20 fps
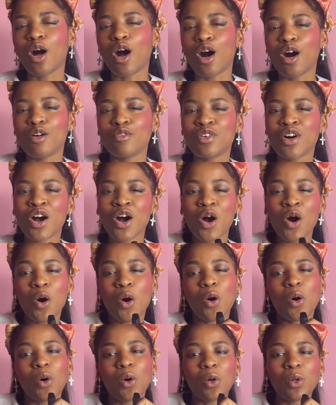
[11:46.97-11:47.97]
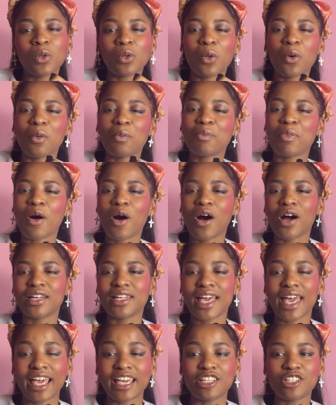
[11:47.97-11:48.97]
of whole or part
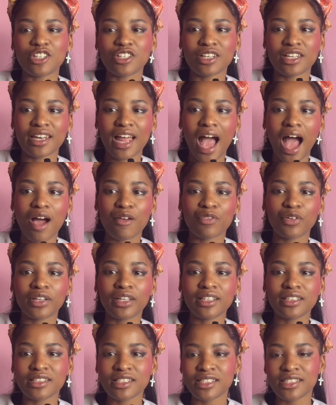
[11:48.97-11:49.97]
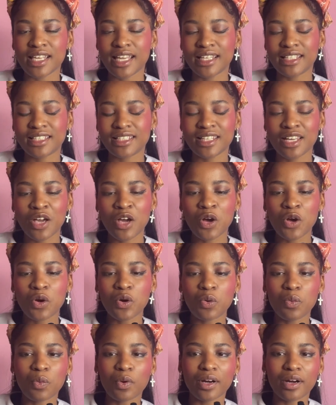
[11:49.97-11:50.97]
Asian and African descent
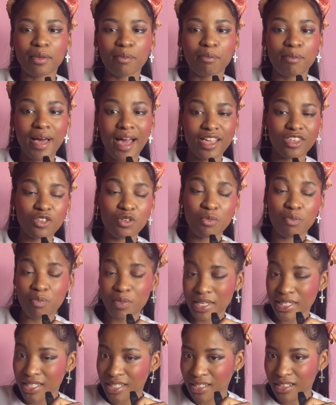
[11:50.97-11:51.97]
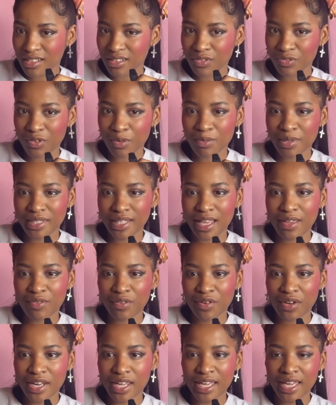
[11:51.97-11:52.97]
who were manumitted from
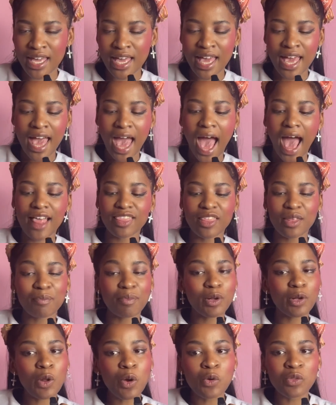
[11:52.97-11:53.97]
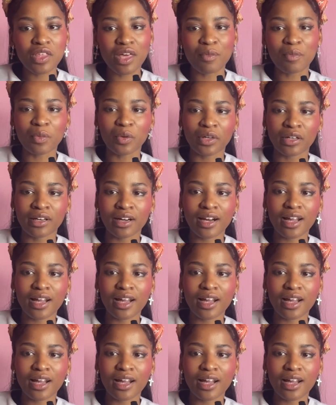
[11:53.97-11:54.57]
slavery, and then below them were